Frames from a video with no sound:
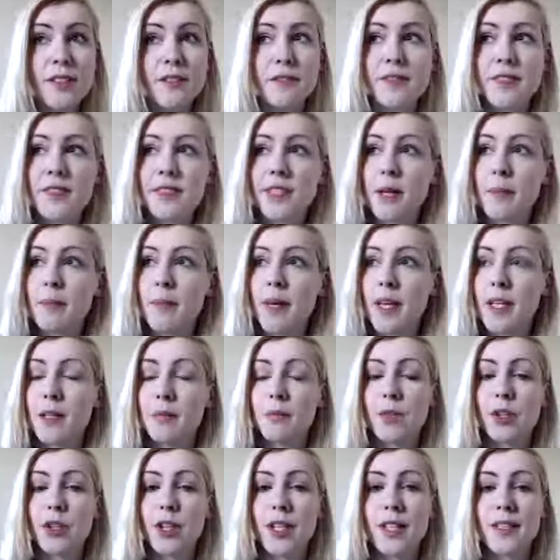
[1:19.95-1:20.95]
If some
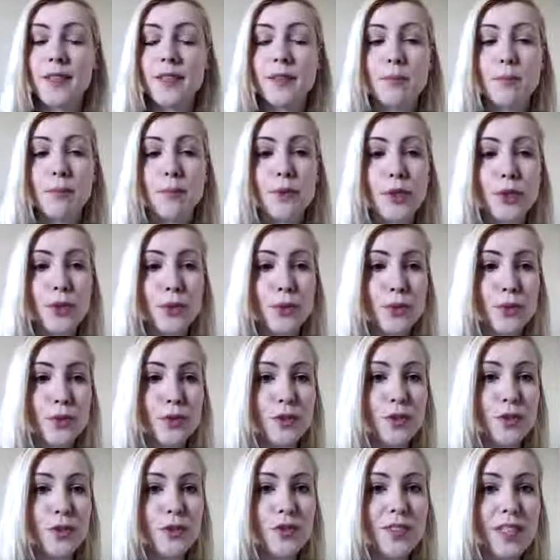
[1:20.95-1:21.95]
animal gets
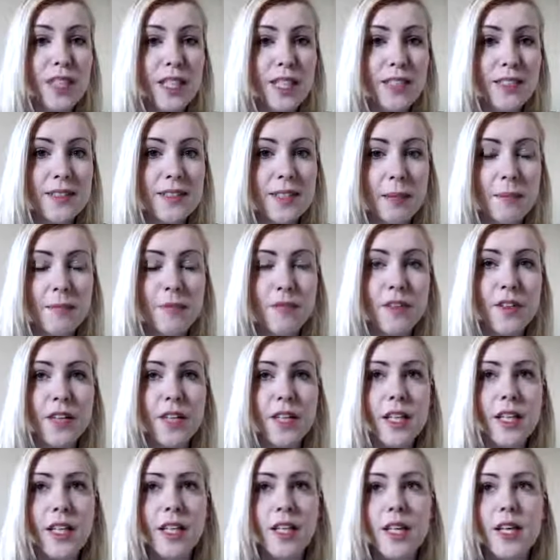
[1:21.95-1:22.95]
abused, you say
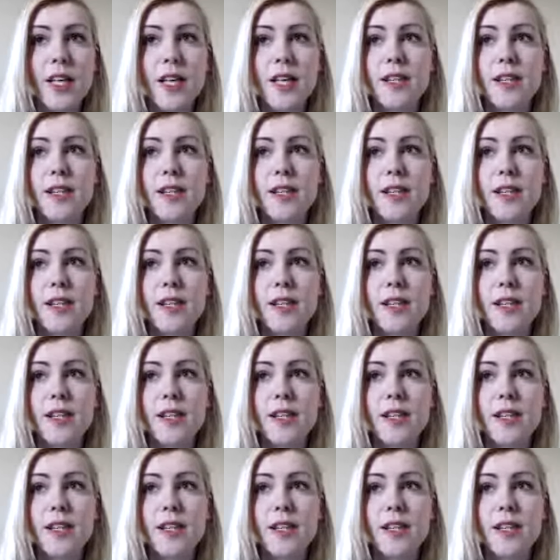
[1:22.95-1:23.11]
something.